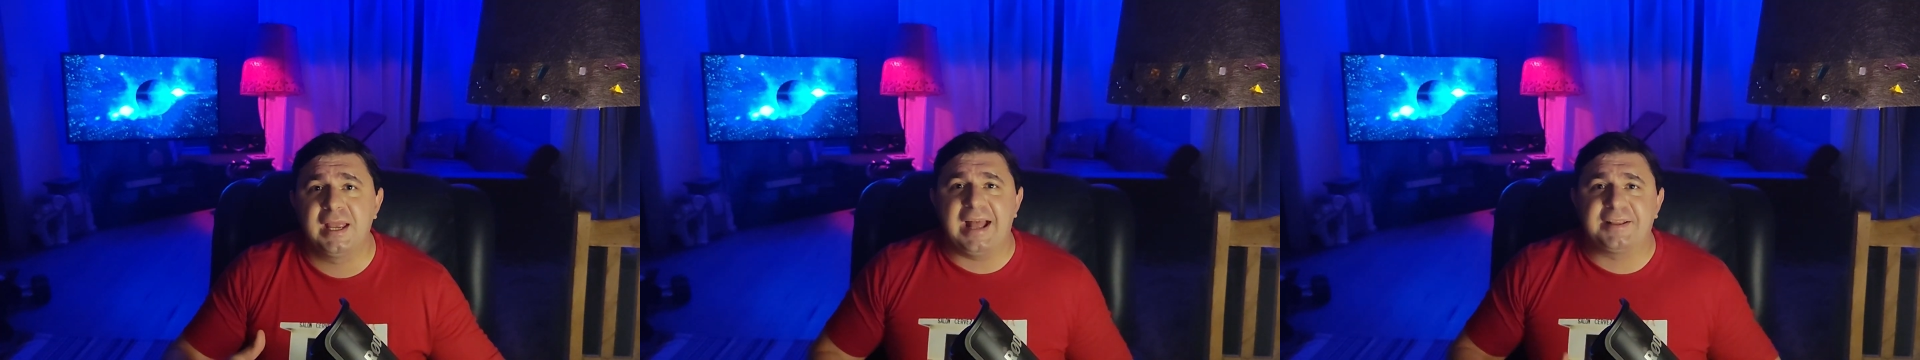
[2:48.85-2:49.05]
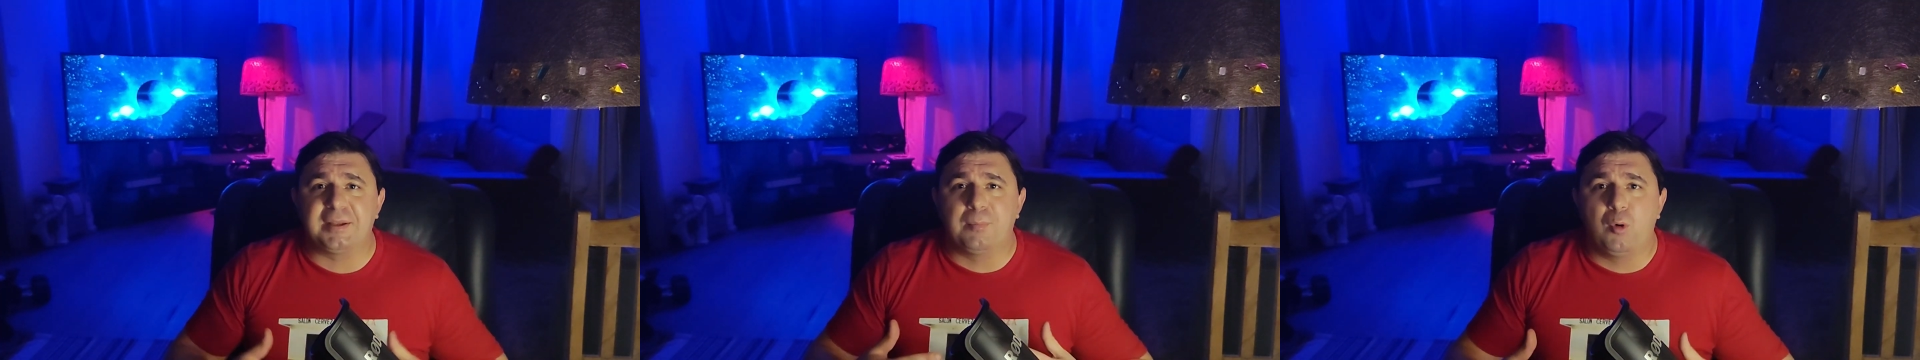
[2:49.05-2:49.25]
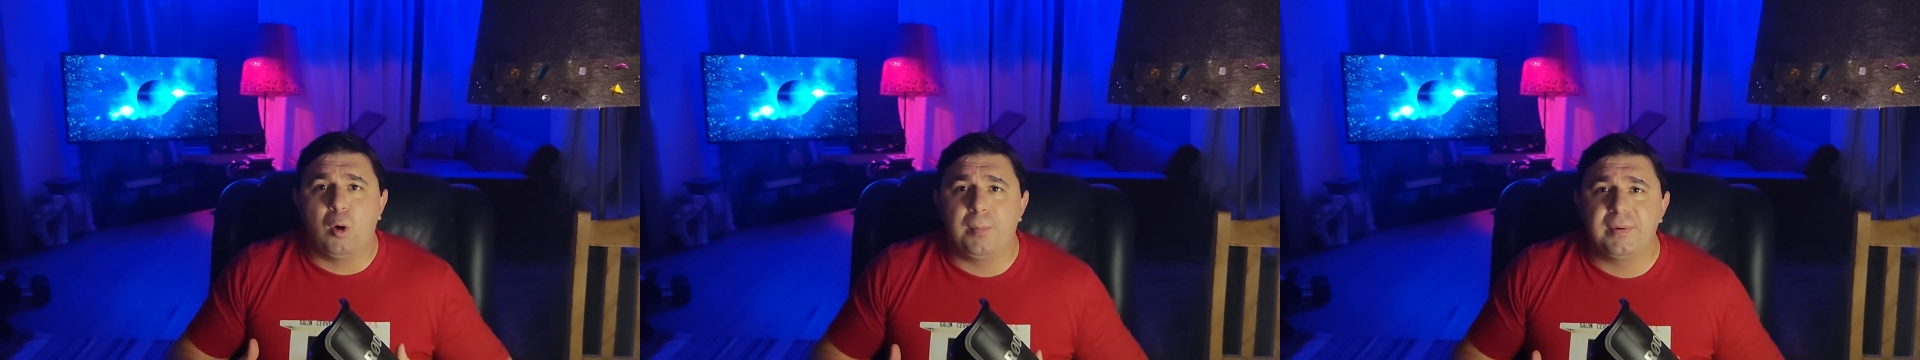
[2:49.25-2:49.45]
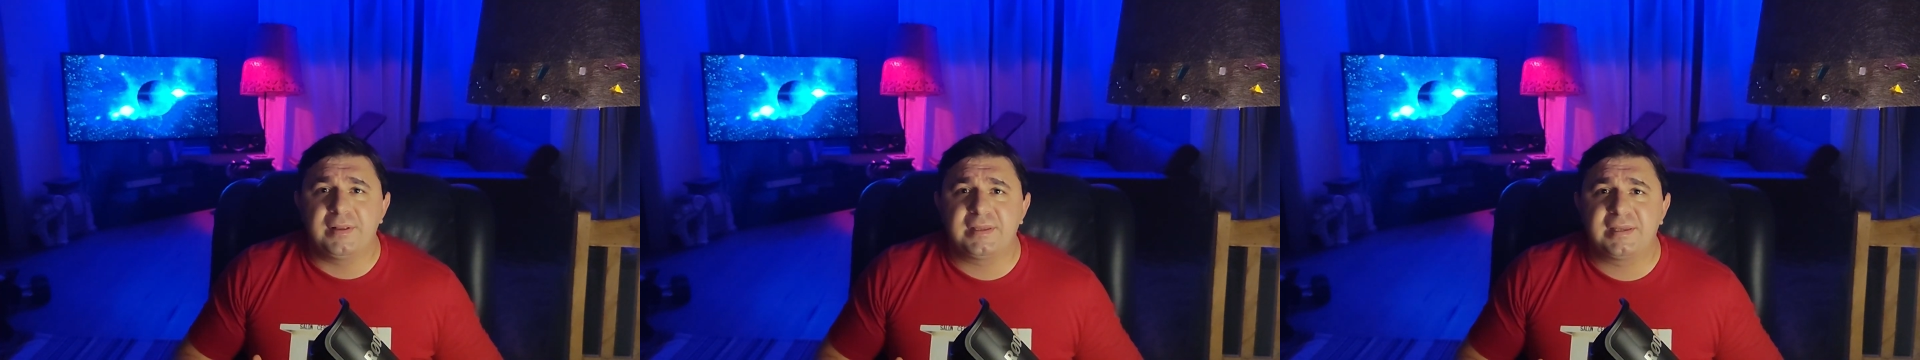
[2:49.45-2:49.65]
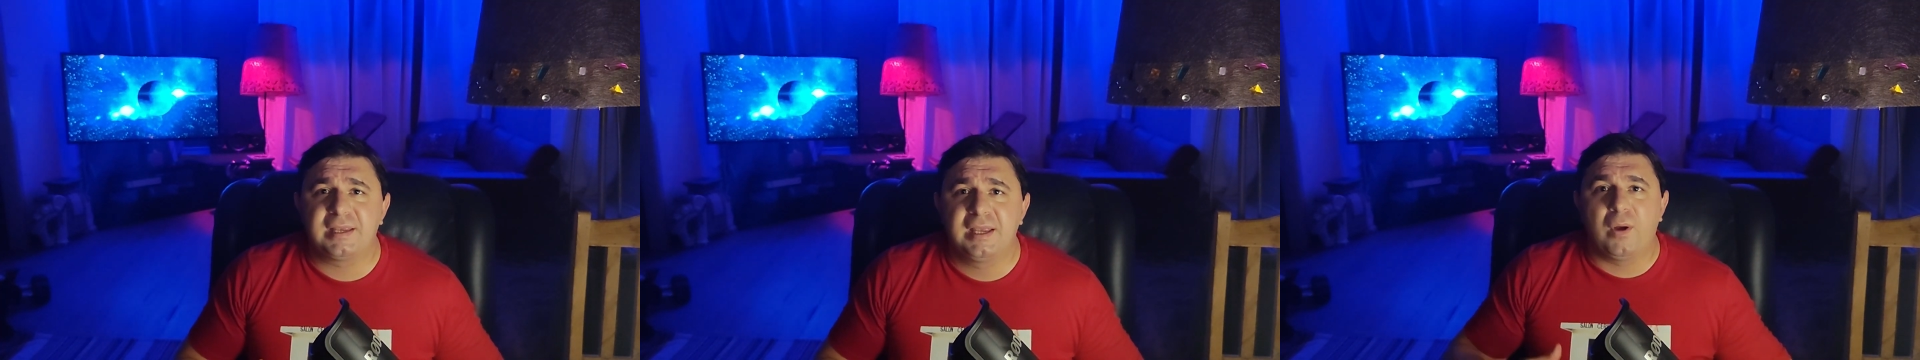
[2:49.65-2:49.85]
at the
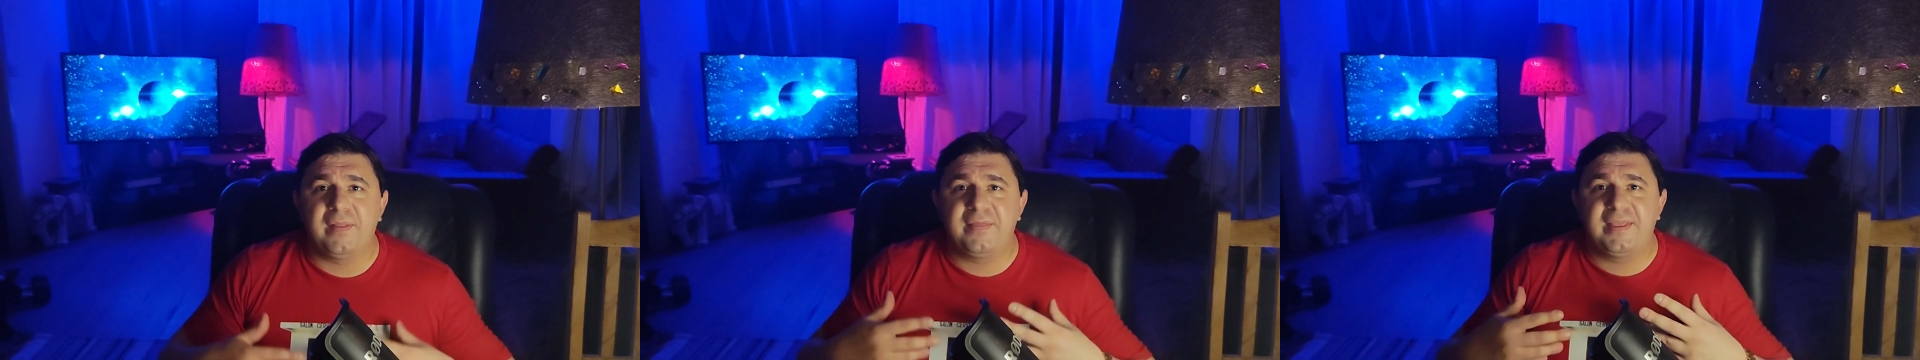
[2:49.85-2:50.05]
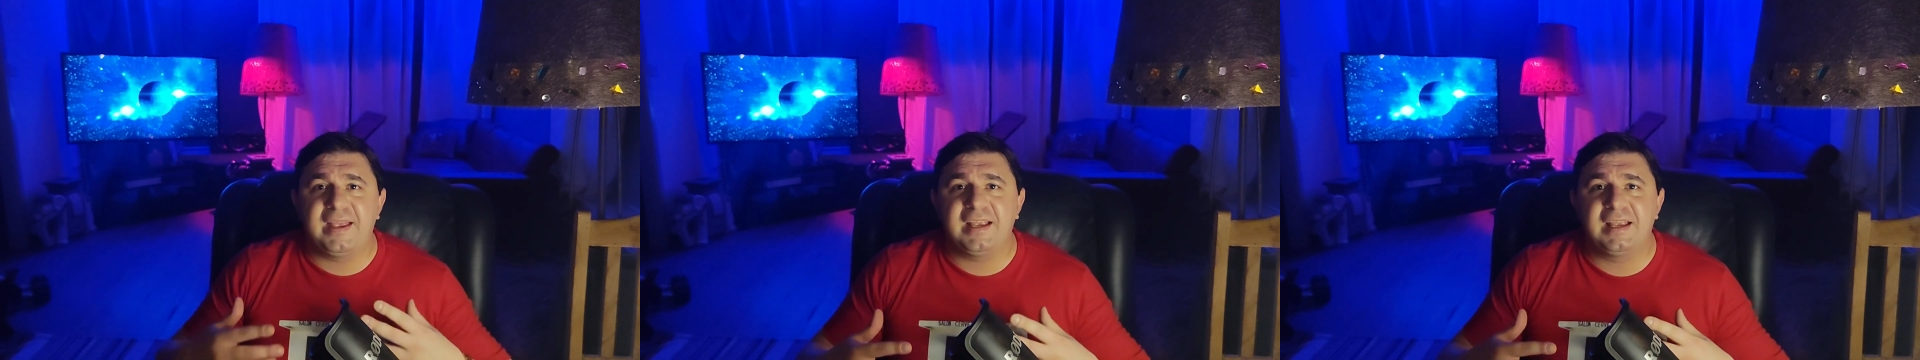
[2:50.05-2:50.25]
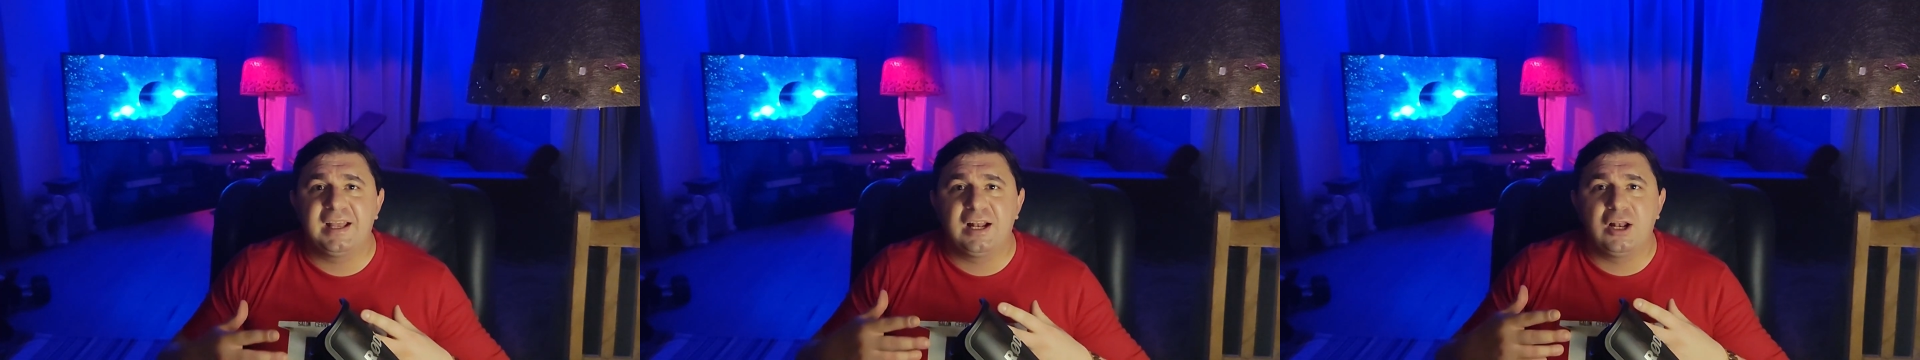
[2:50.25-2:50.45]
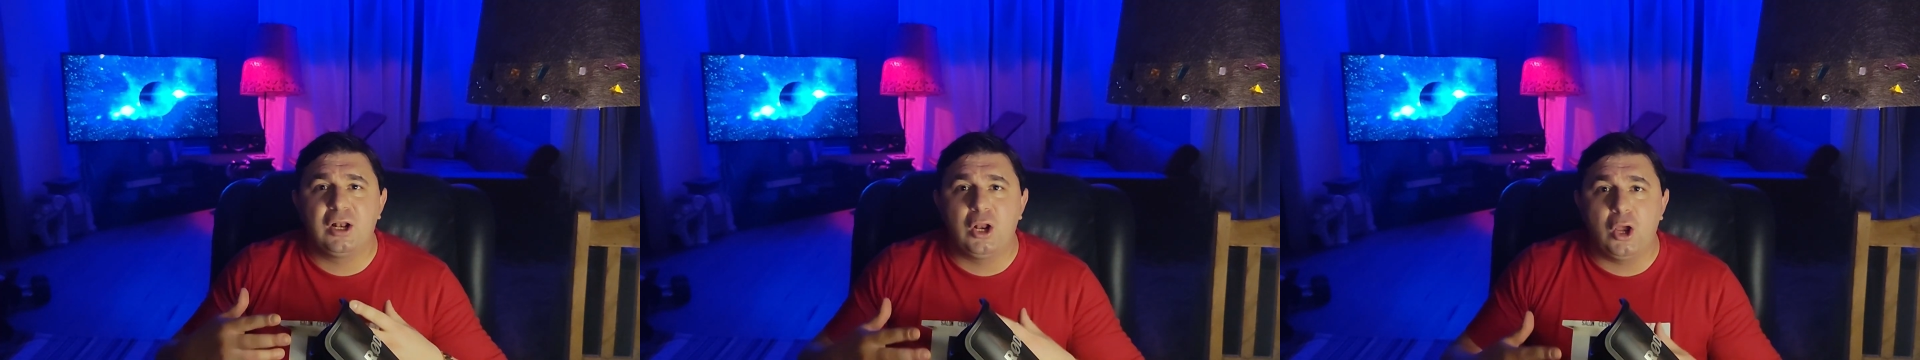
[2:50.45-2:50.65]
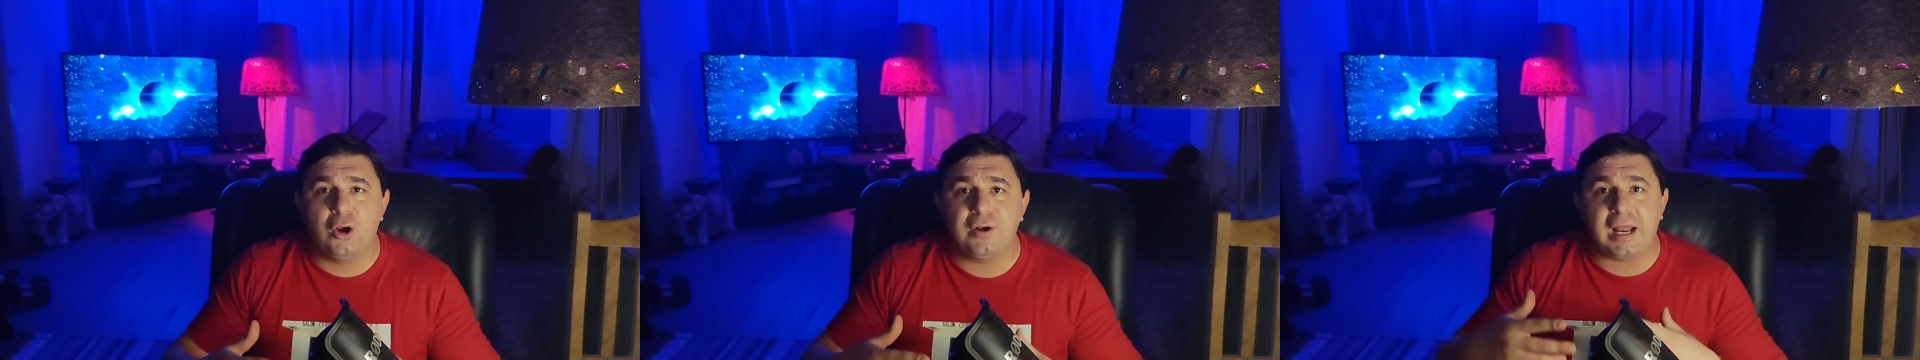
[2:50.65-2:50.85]
moment when they
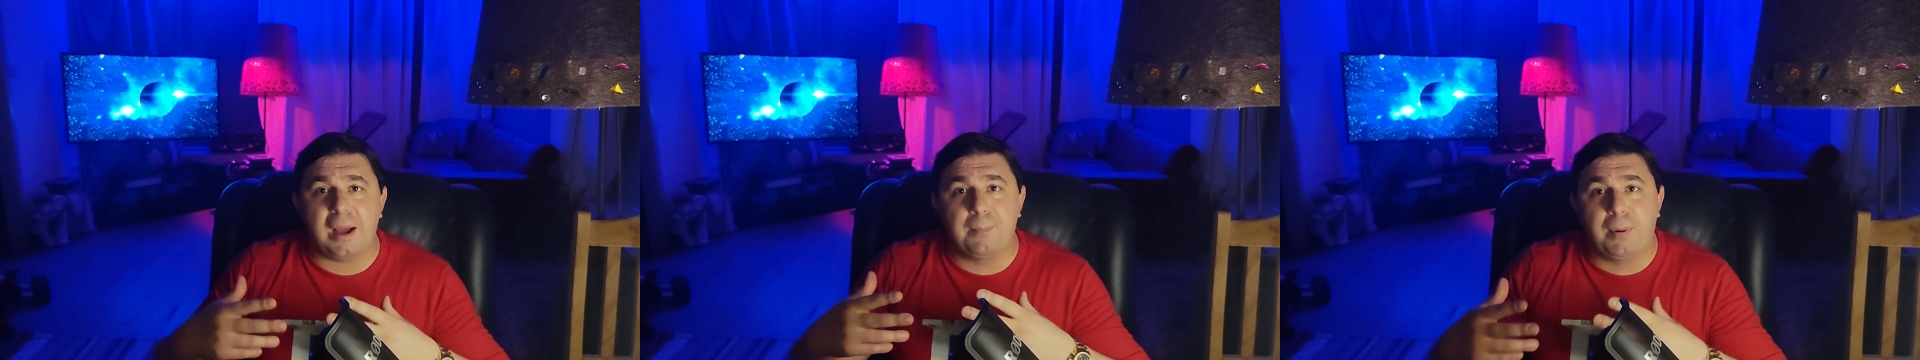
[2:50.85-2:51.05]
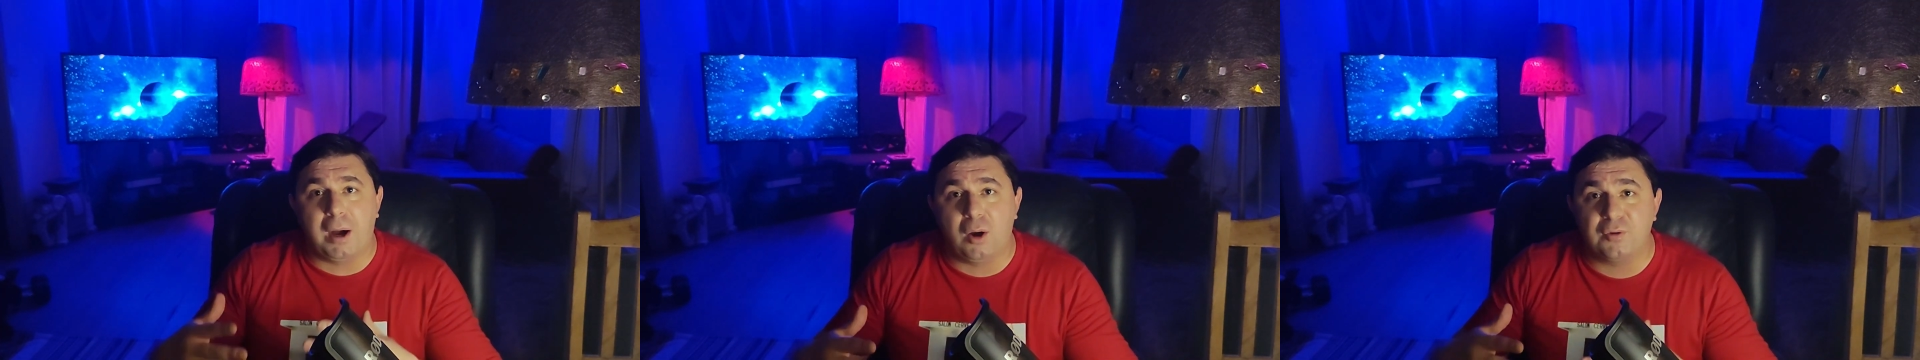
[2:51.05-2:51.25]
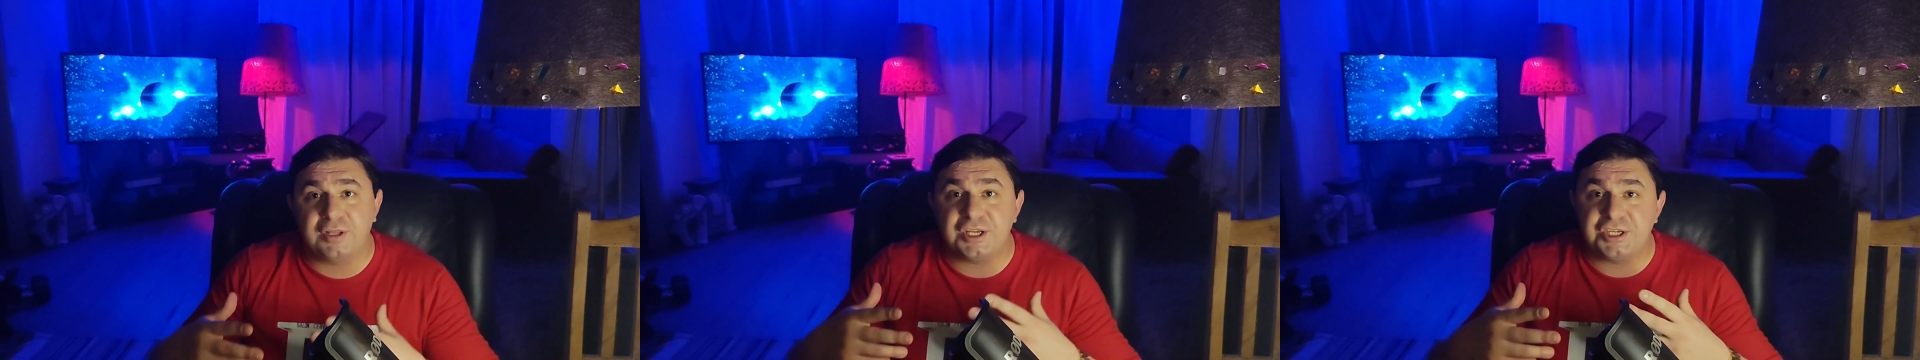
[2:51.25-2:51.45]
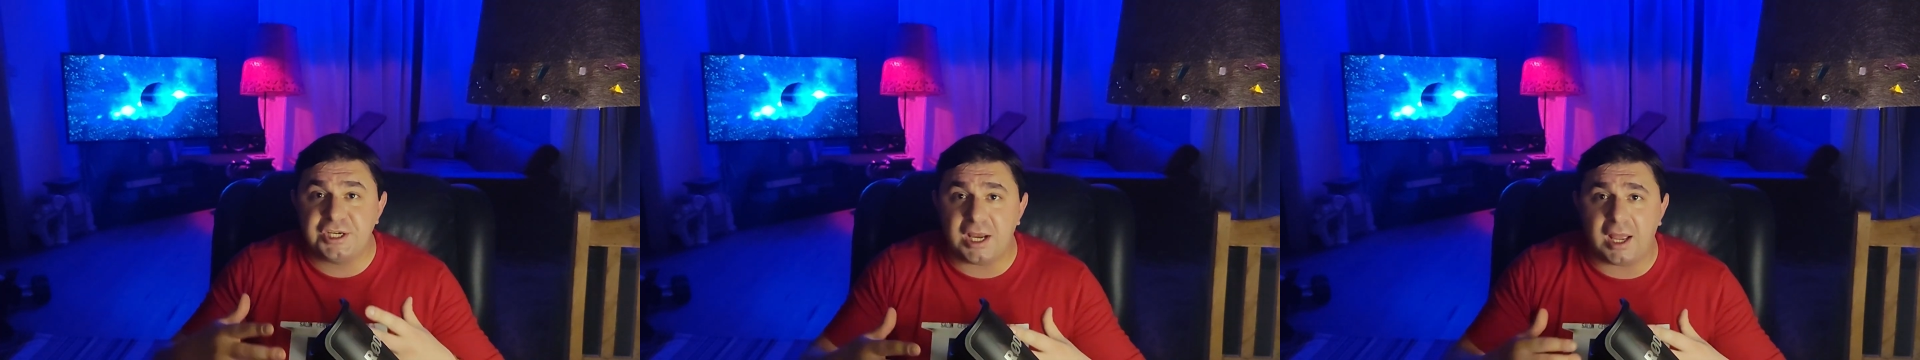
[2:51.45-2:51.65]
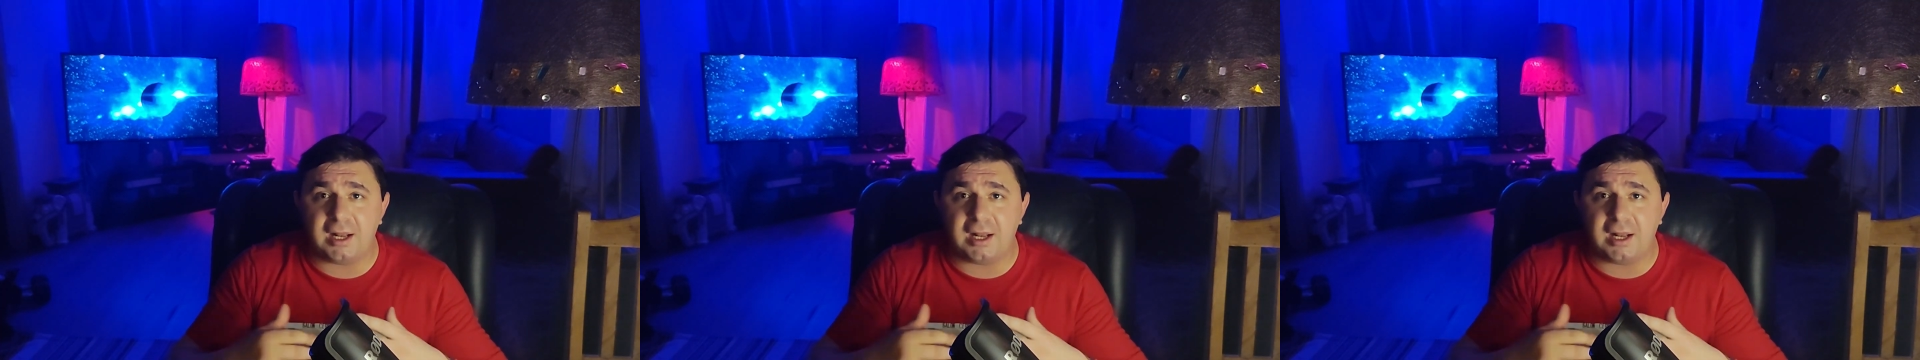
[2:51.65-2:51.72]
learn about each